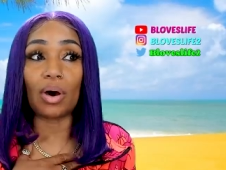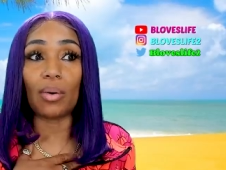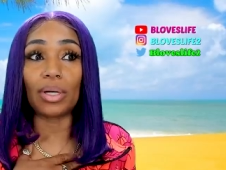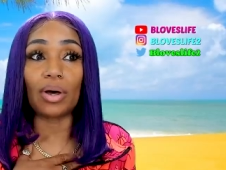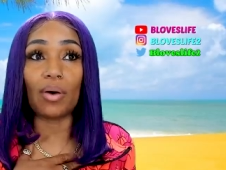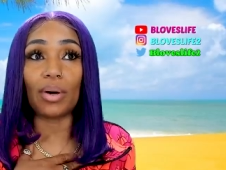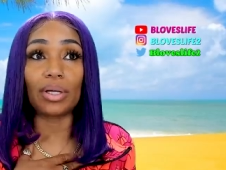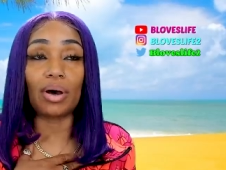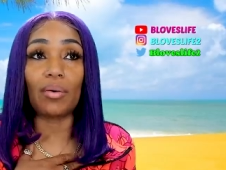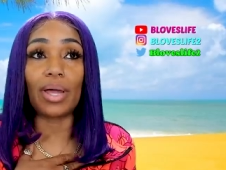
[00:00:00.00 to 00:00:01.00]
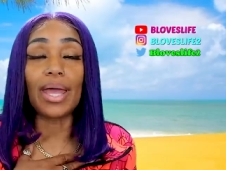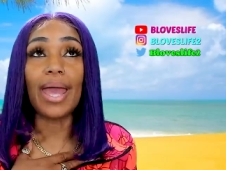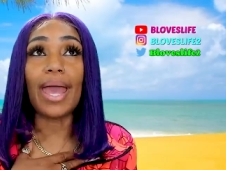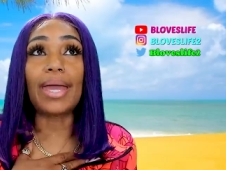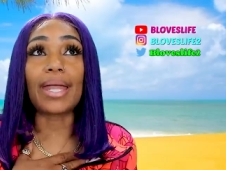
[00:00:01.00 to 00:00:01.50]
going, going, going.
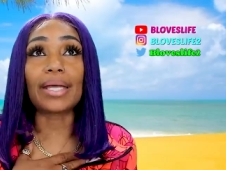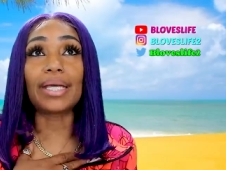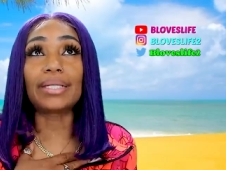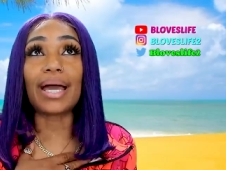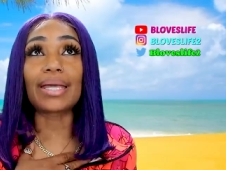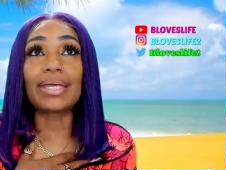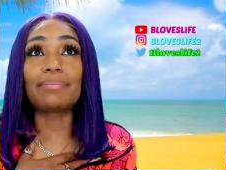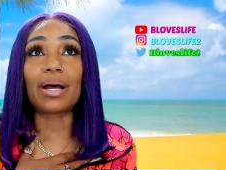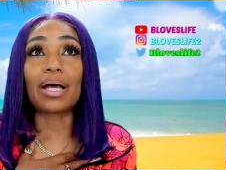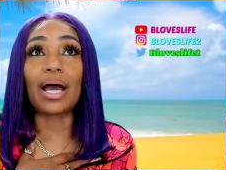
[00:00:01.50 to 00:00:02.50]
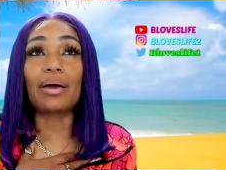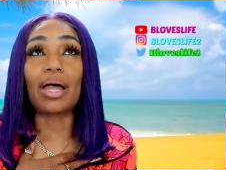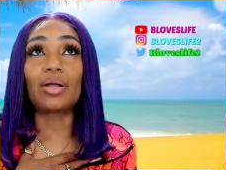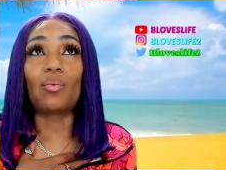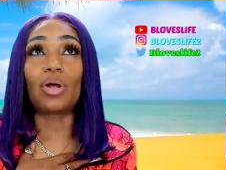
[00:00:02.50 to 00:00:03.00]
And I cannot get my,
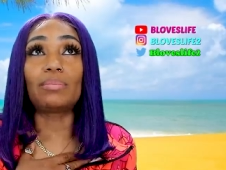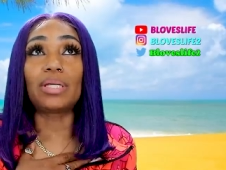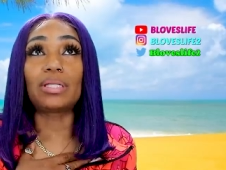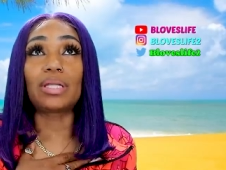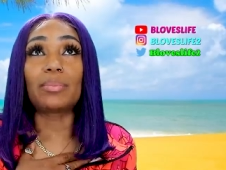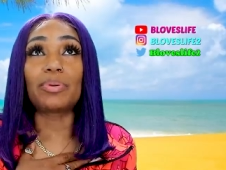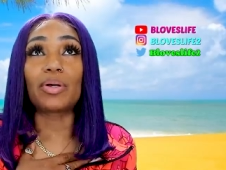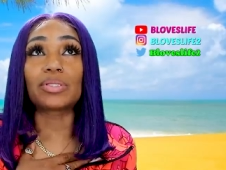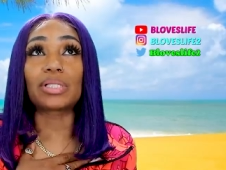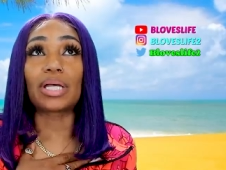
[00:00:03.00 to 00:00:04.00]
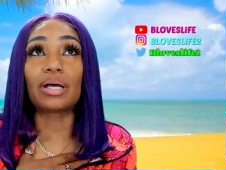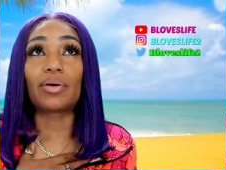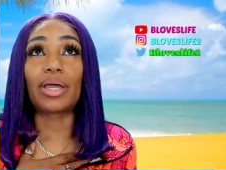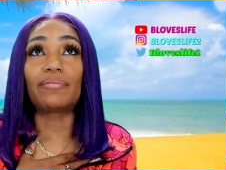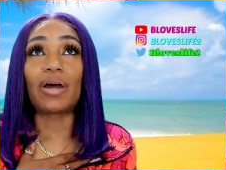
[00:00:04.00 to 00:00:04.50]
I, I don't want to be that person like,
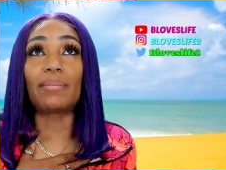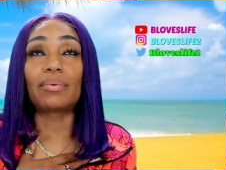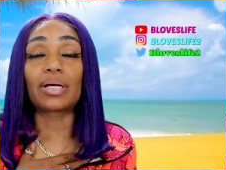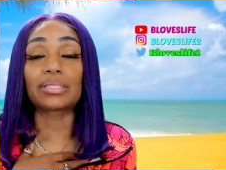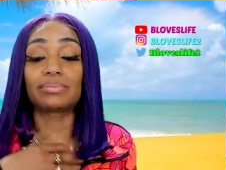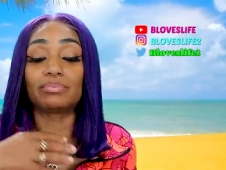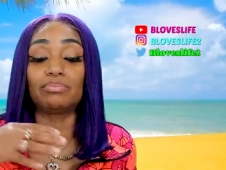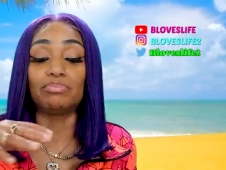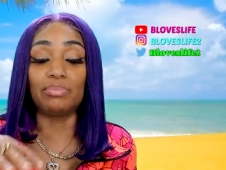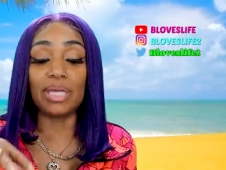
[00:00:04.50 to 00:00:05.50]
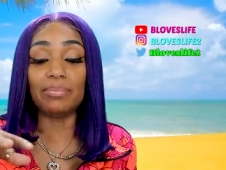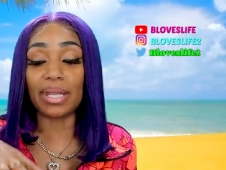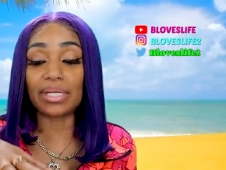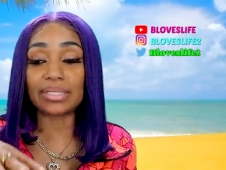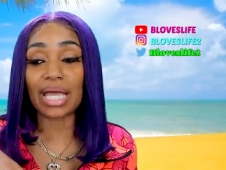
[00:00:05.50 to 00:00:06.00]
okay, if I'm, cause me
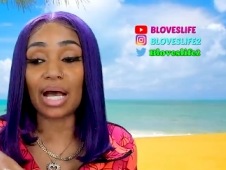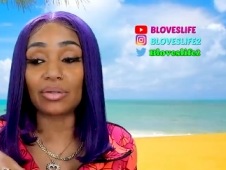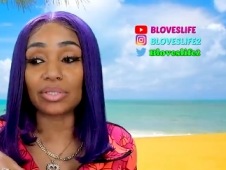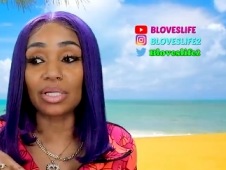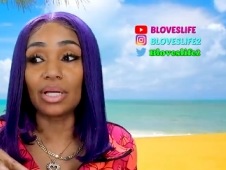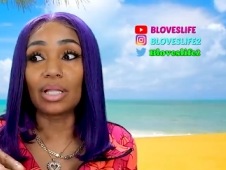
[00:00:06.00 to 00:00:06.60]
being in this house,